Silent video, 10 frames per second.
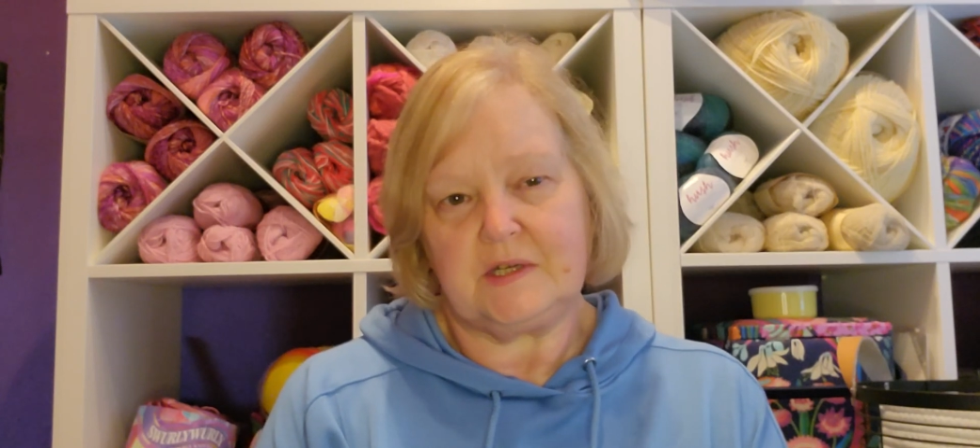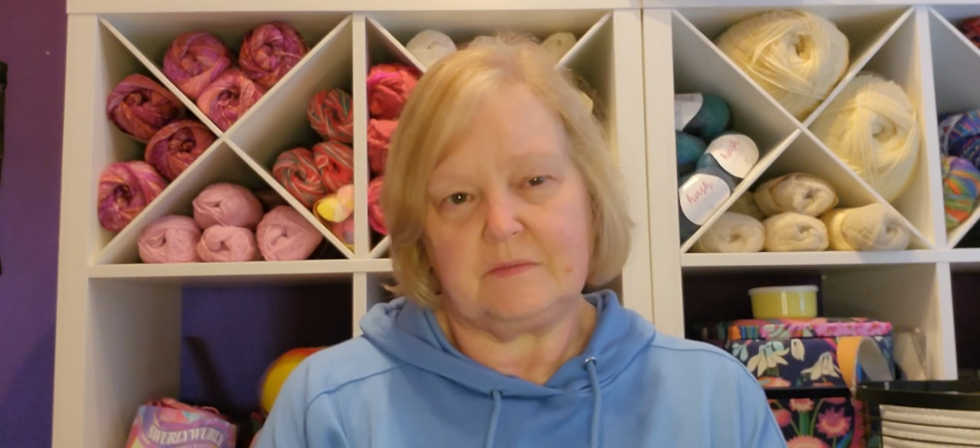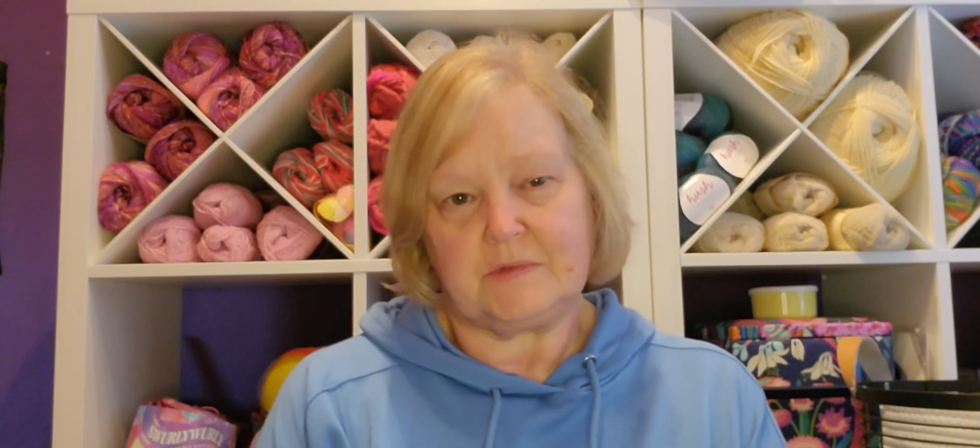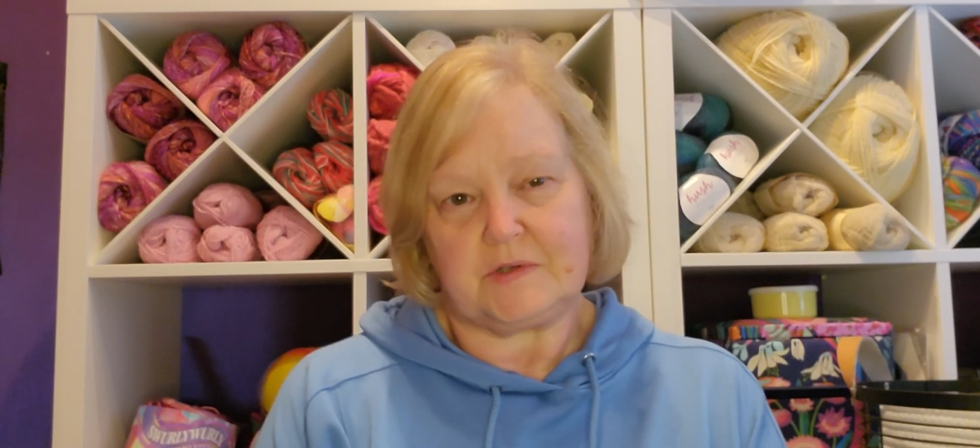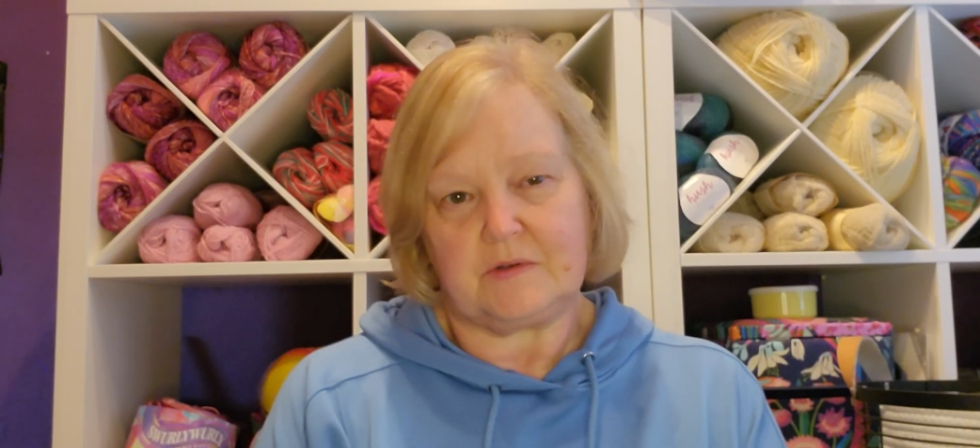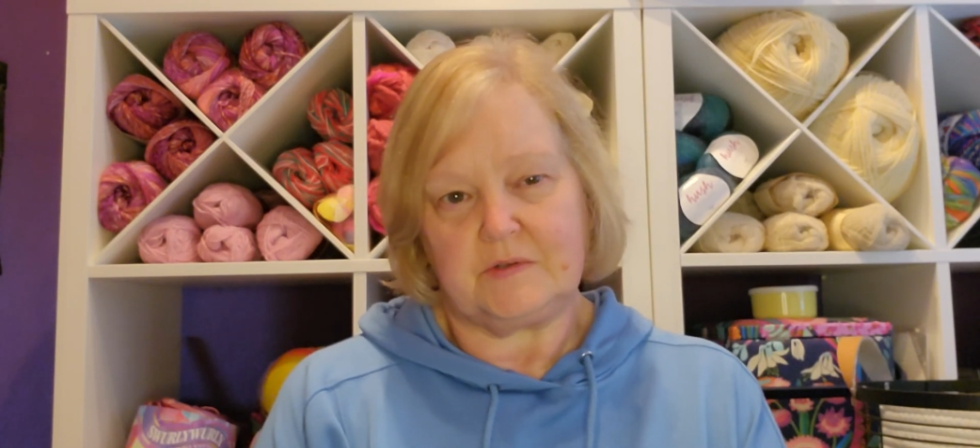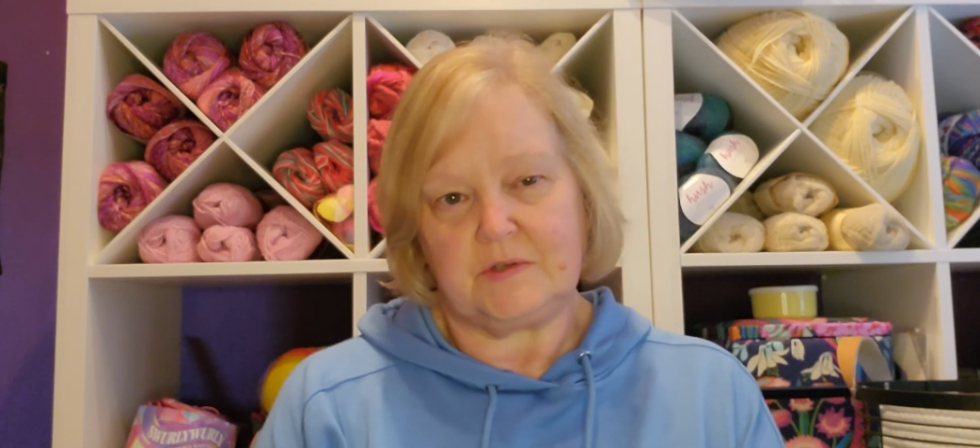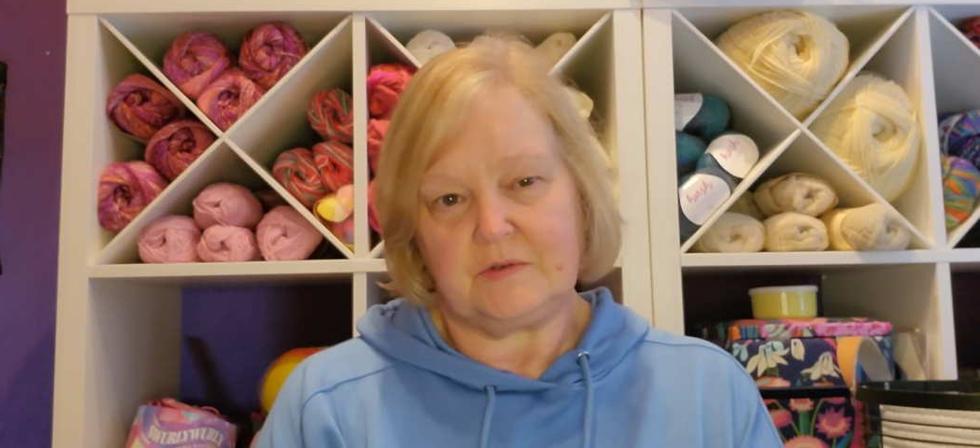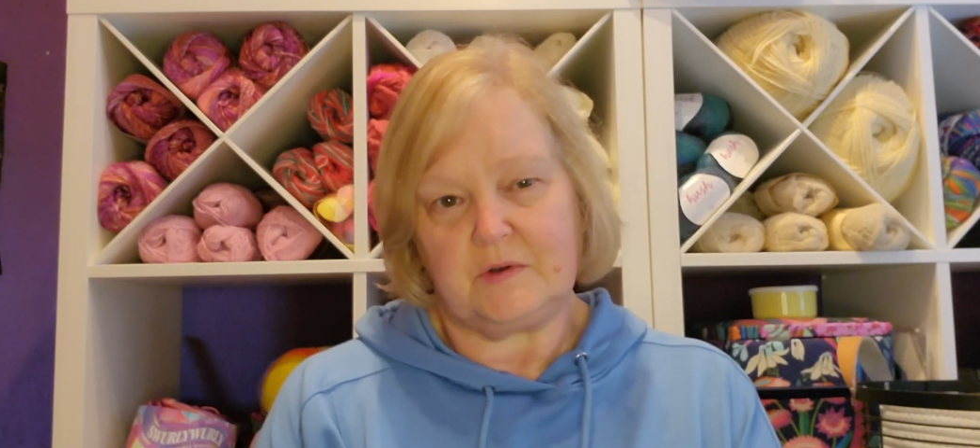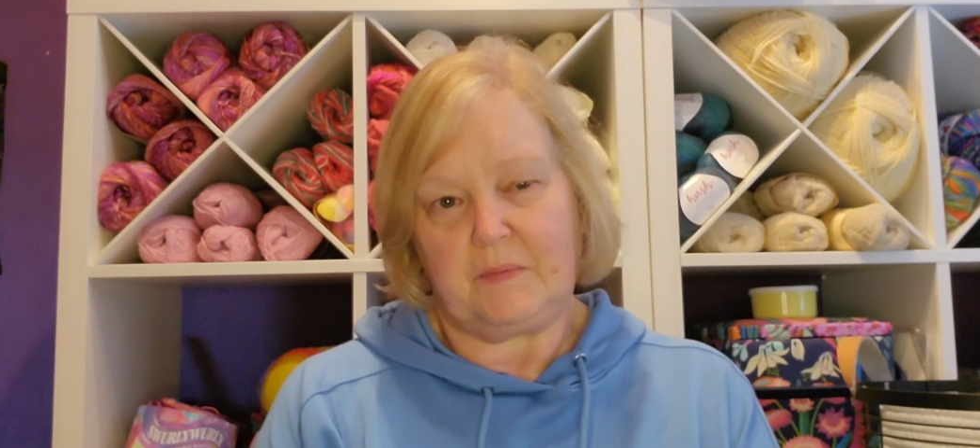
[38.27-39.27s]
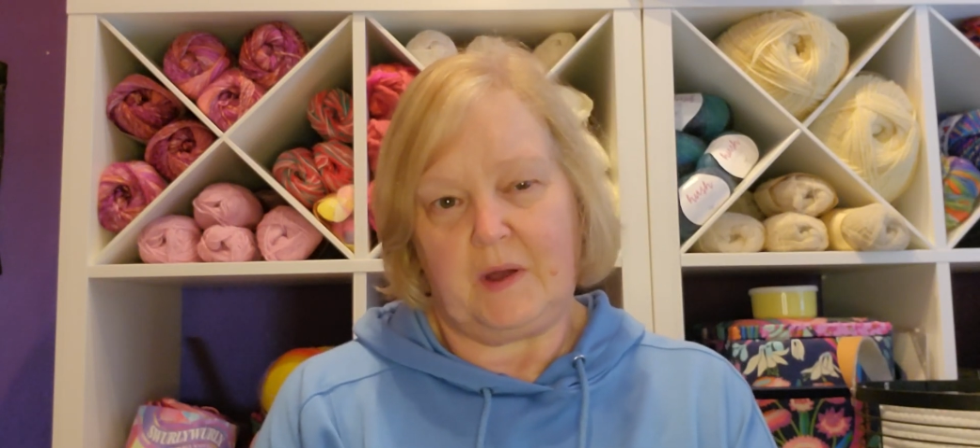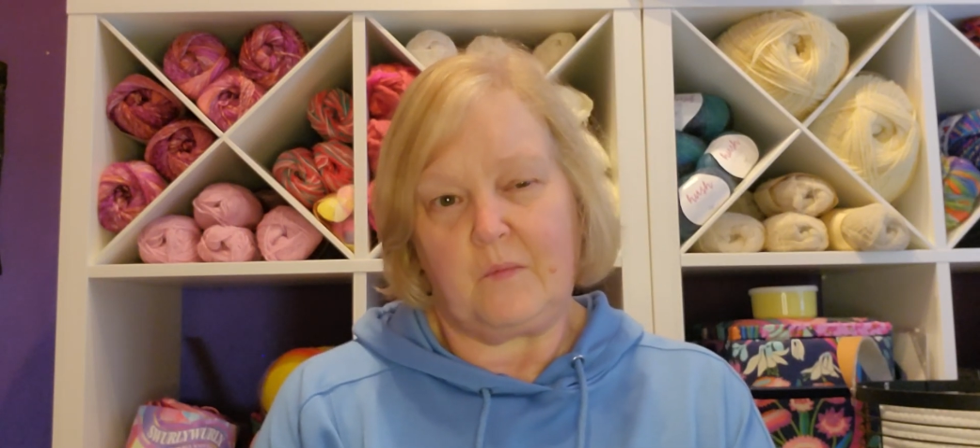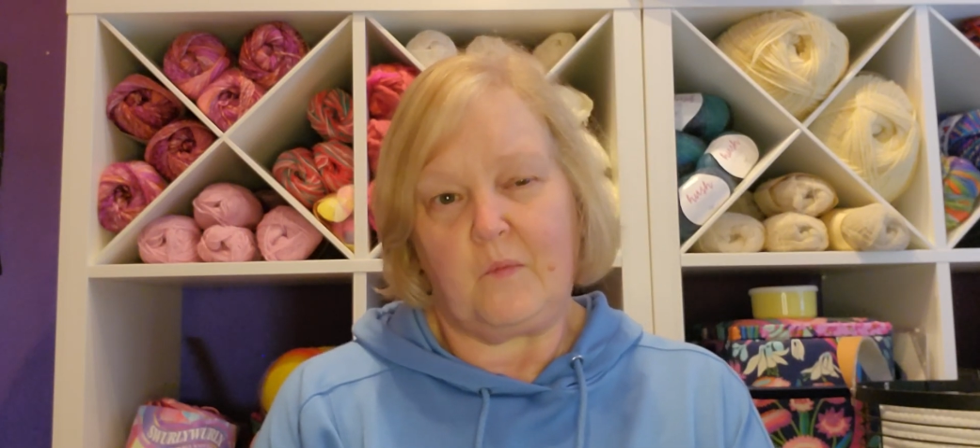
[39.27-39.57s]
I'm just going to talk about